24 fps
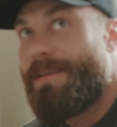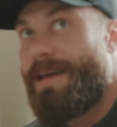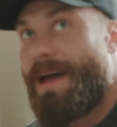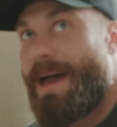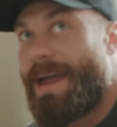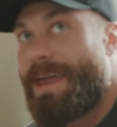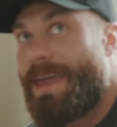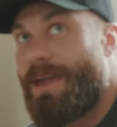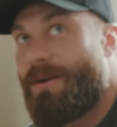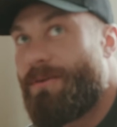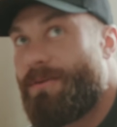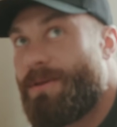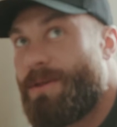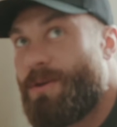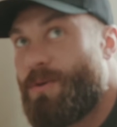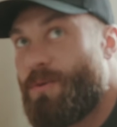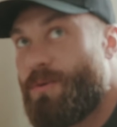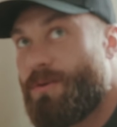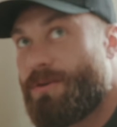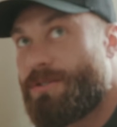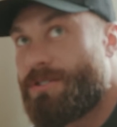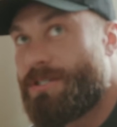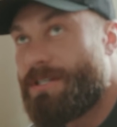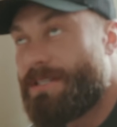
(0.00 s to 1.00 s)
I get really
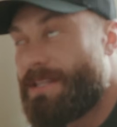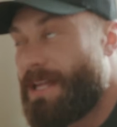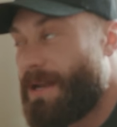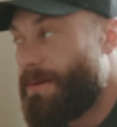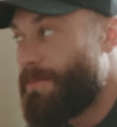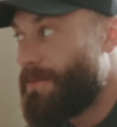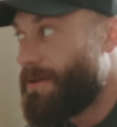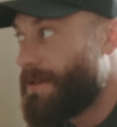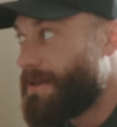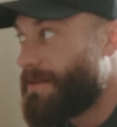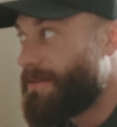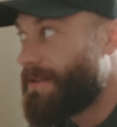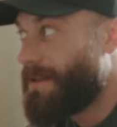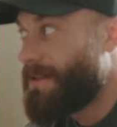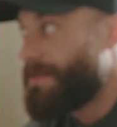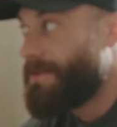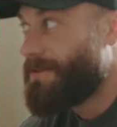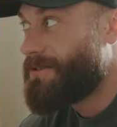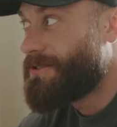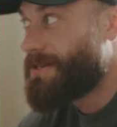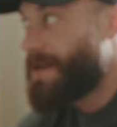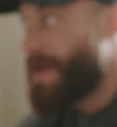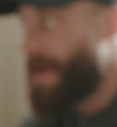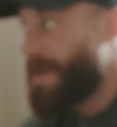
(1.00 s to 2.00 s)
cool shit that I'm really excited
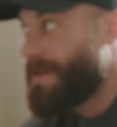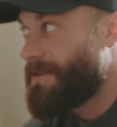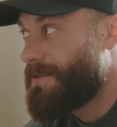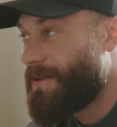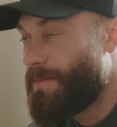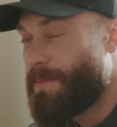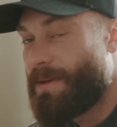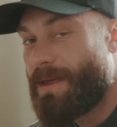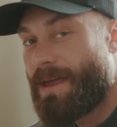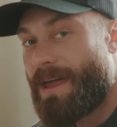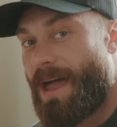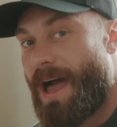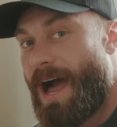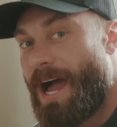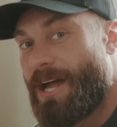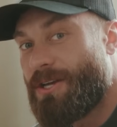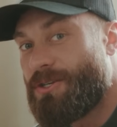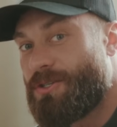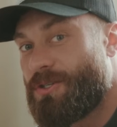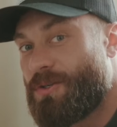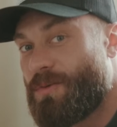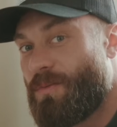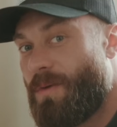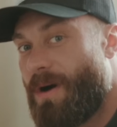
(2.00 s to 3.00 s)
to try. Send me like a
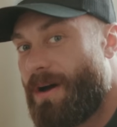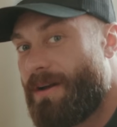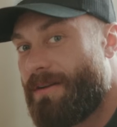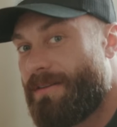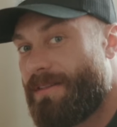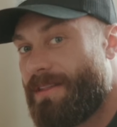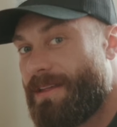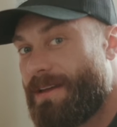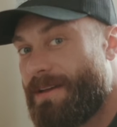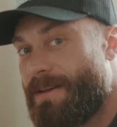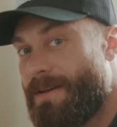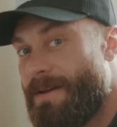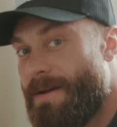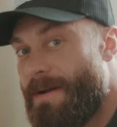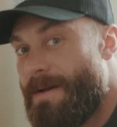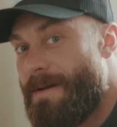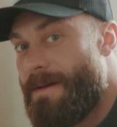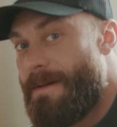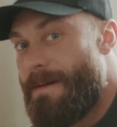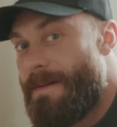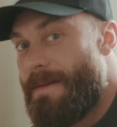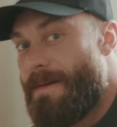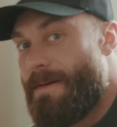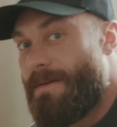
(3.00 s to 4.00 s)
hydrogen water thing
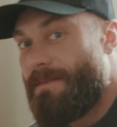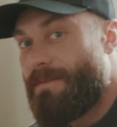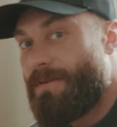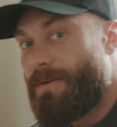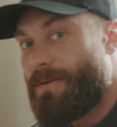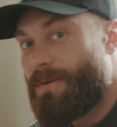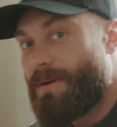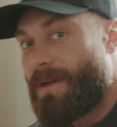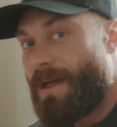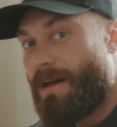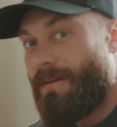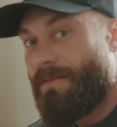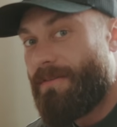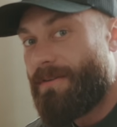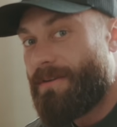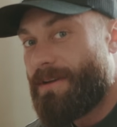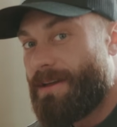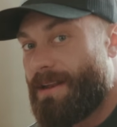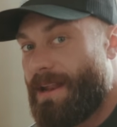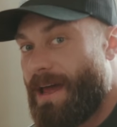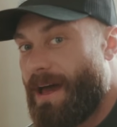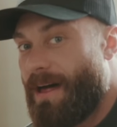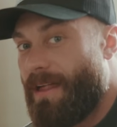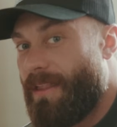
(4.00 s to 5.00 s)
for recovery
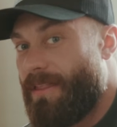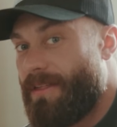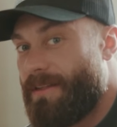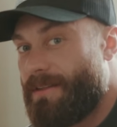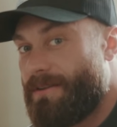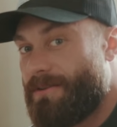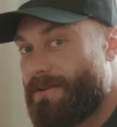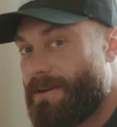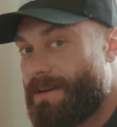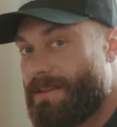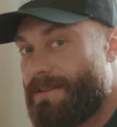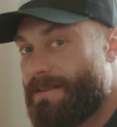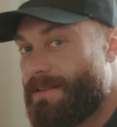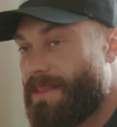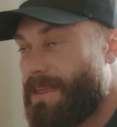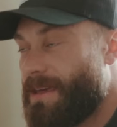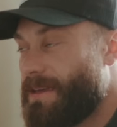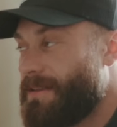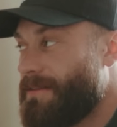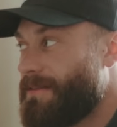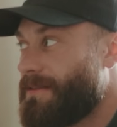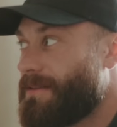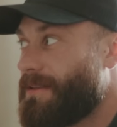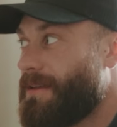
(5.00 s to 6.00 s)
and health and crazy
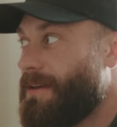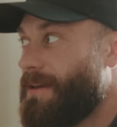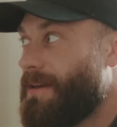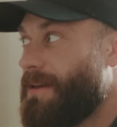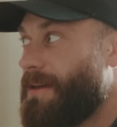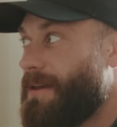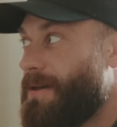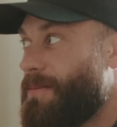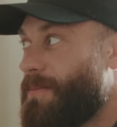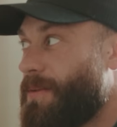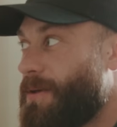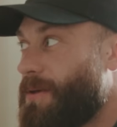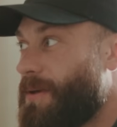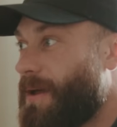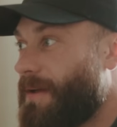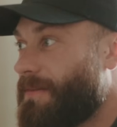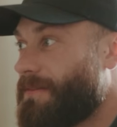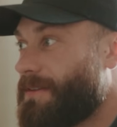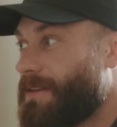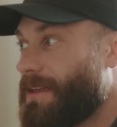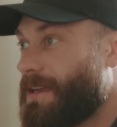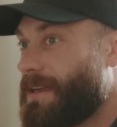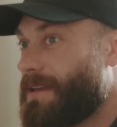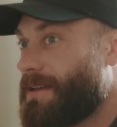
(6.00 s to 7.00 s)
things. But you have
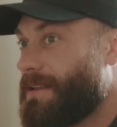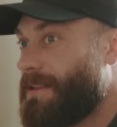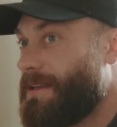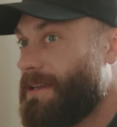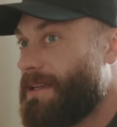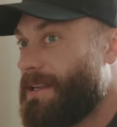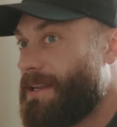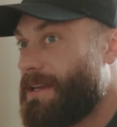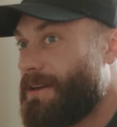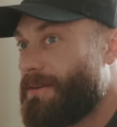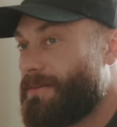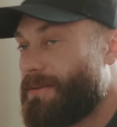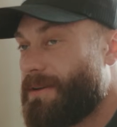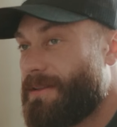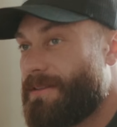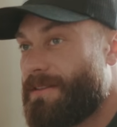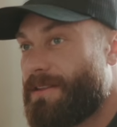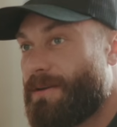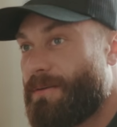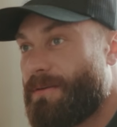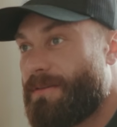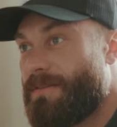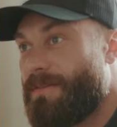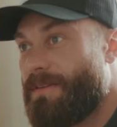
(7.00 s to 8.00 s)
to like clean it, rinse
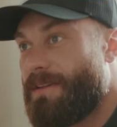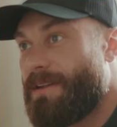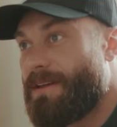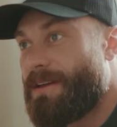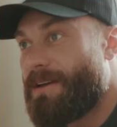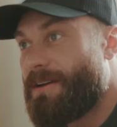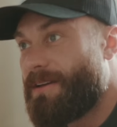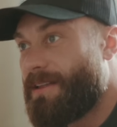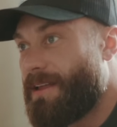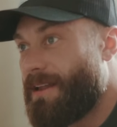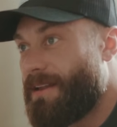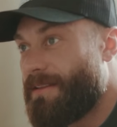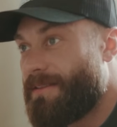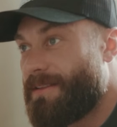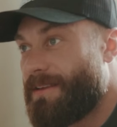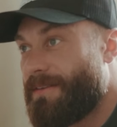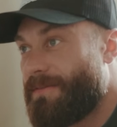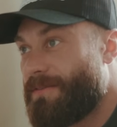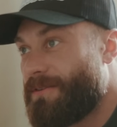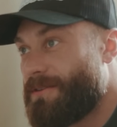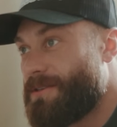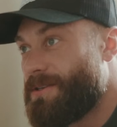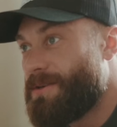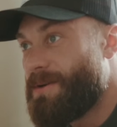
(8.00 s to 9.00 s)
it with vinegar, let it sit
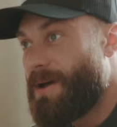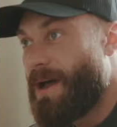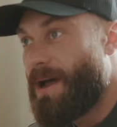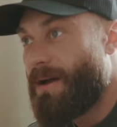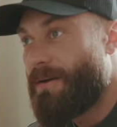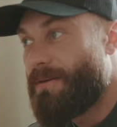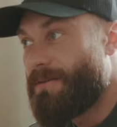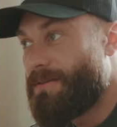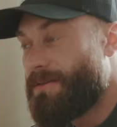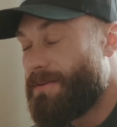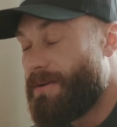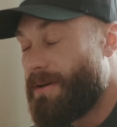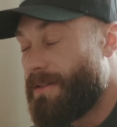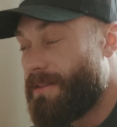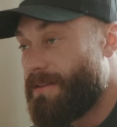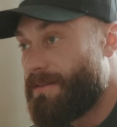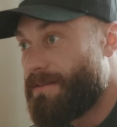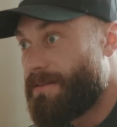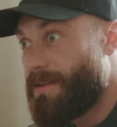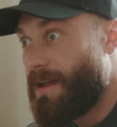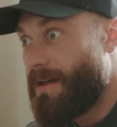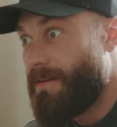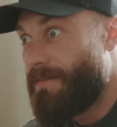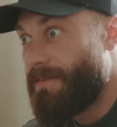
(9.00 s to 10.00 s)
for two hours, do all
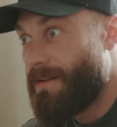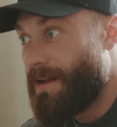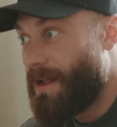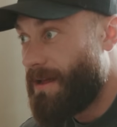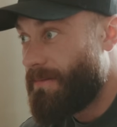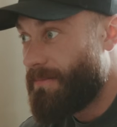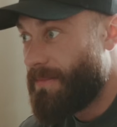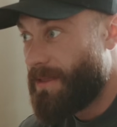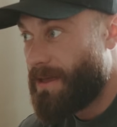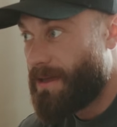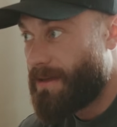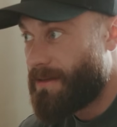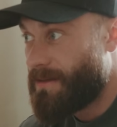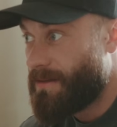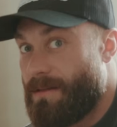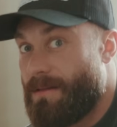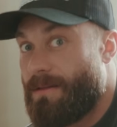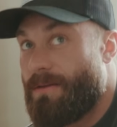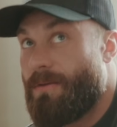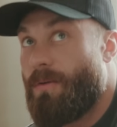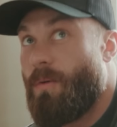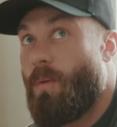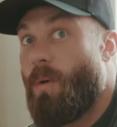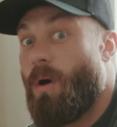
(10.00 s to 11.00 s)
this stuff, and I'm like,
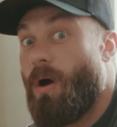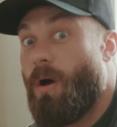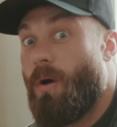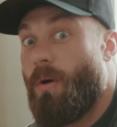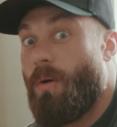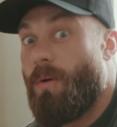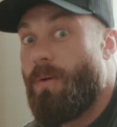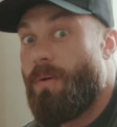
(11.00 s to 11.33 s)
whoa.